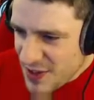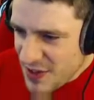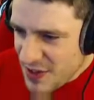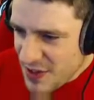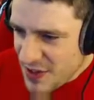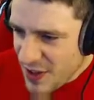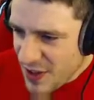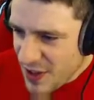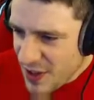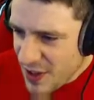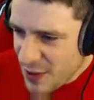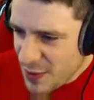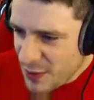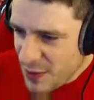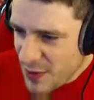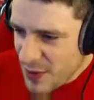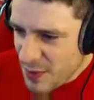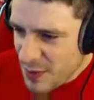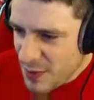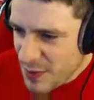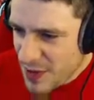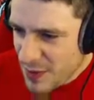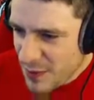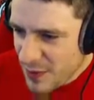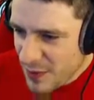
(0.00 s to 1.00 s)
I hope they
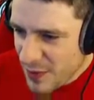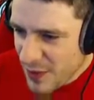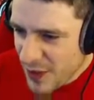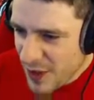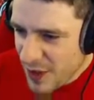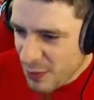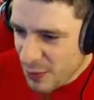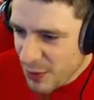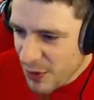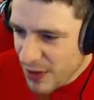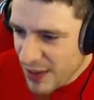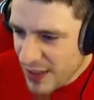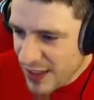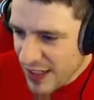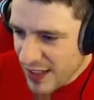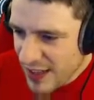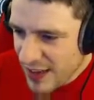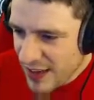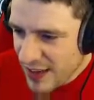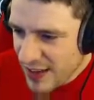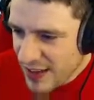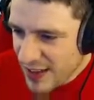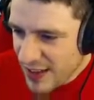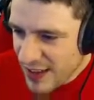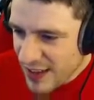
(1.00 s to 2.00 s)
become viable again.
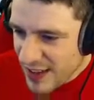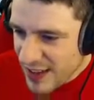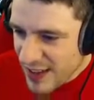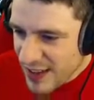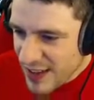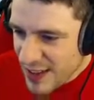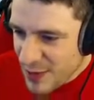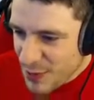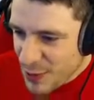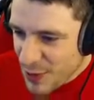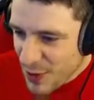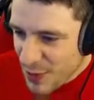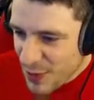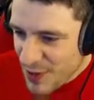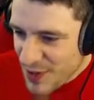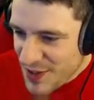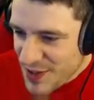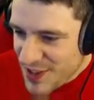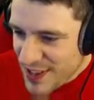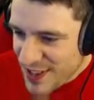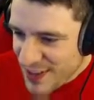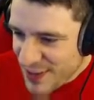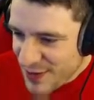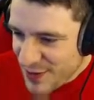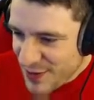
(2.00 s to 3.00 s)
Prime Nine
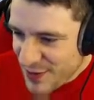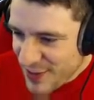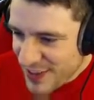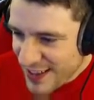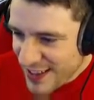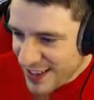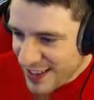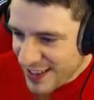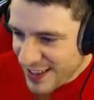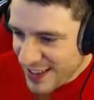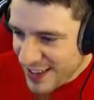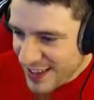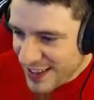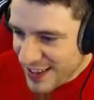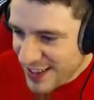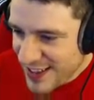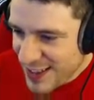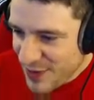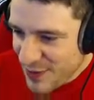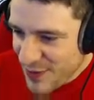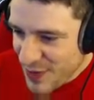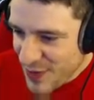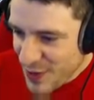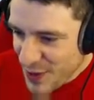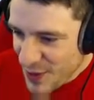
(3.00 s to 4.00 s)
saying if
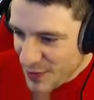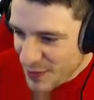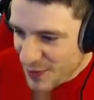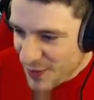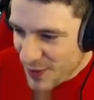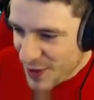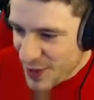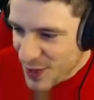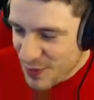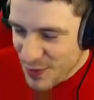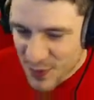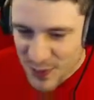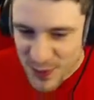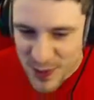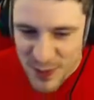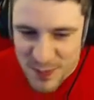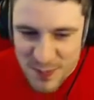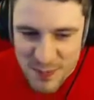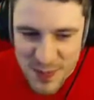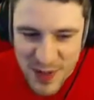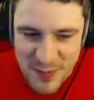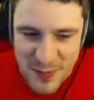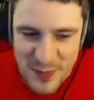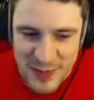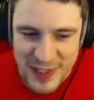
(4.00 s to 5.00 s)
they're not viable, we'll
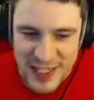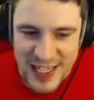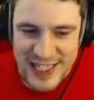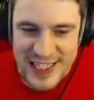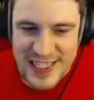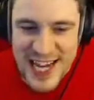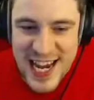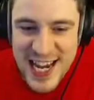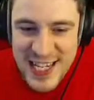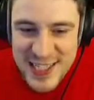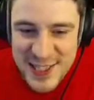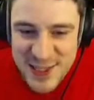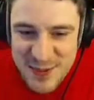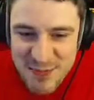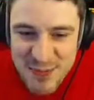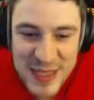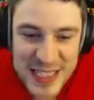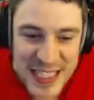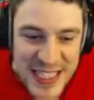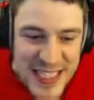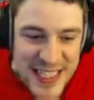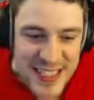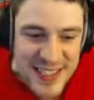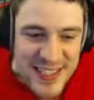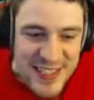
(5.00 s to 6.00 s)
buff them again. Yes,
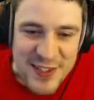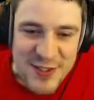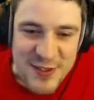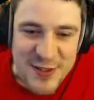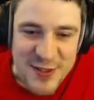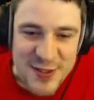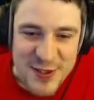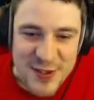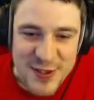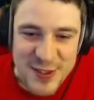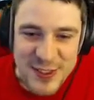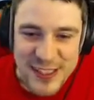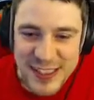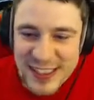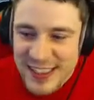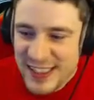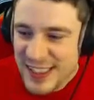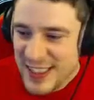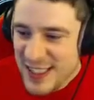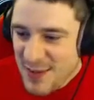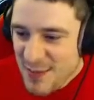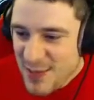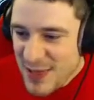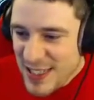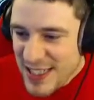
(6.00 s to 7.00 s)
please do,
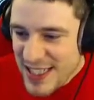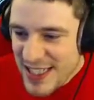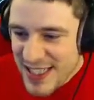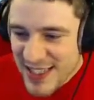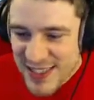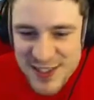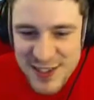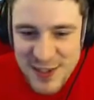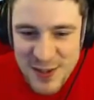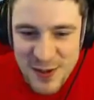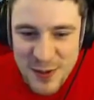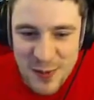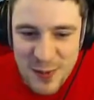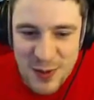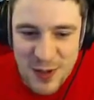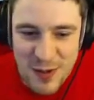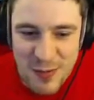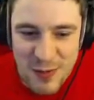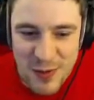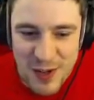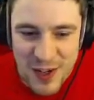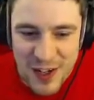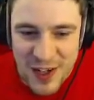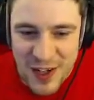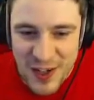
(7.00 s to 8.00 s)
Prime
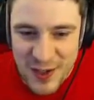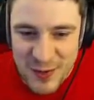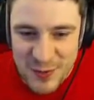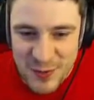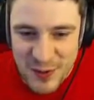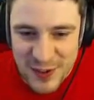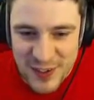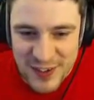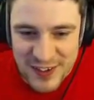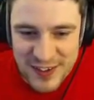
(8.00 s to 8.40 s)
Nine. I want